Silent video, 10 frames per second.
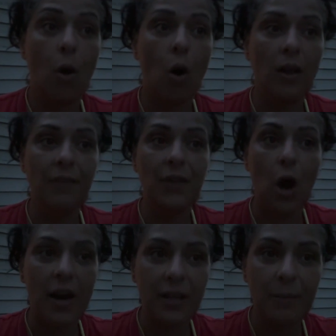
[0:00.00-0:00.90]
All of the
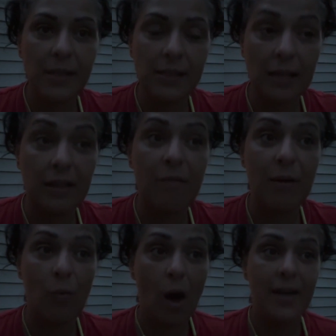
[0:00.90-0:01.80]
arguments that they've
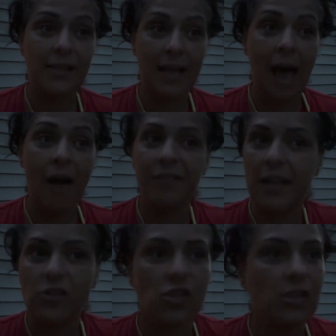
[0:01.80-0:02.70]
been wanting to have,
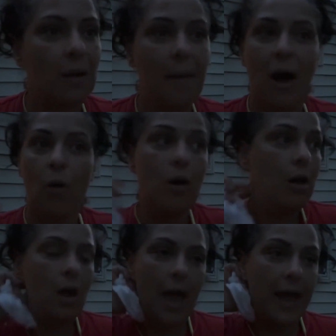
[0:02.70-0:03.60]
they just come out.
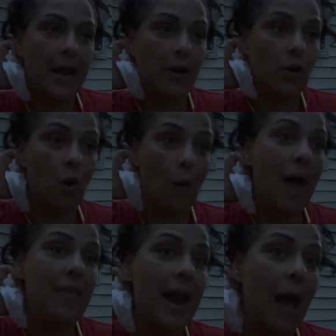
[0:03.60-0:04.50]
And I don't know
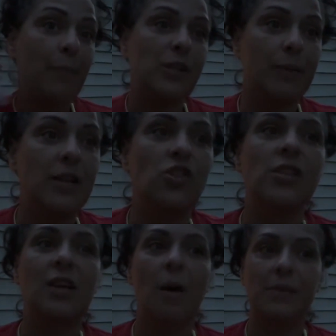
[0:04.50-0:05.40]
why that happens, but it
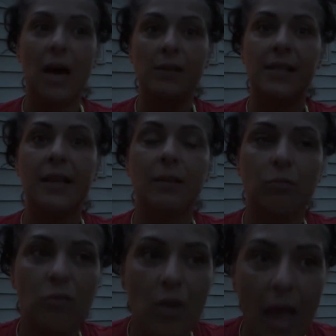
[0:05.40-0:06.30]
just comes out. It's like,
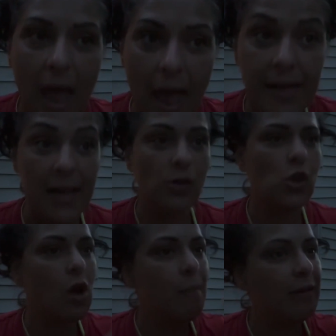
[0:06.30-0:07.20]
and they'll
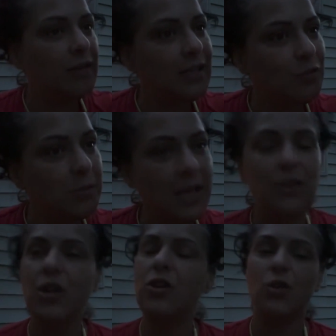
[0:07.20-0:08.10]
talk about things from 10
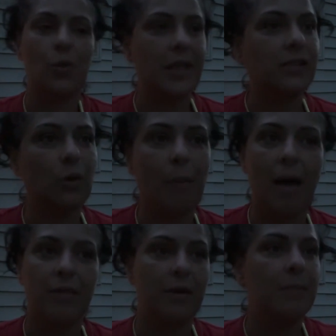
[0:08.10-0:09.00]
years ago that still
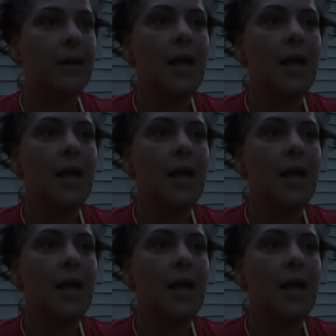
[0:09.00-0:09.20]
bother them.